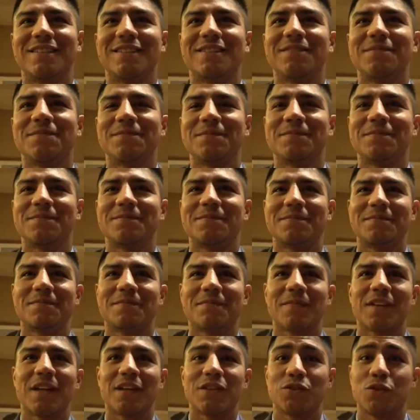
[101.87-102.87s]
Jesse, you
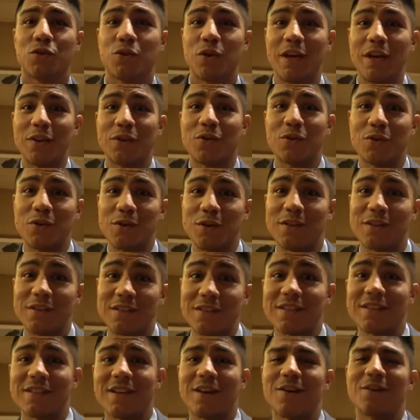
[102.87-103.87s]
recently called Tune out in through the,
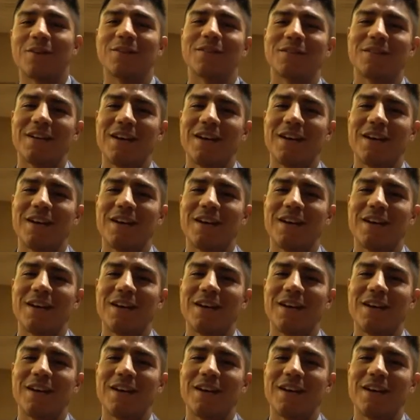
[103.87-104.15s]
the zone.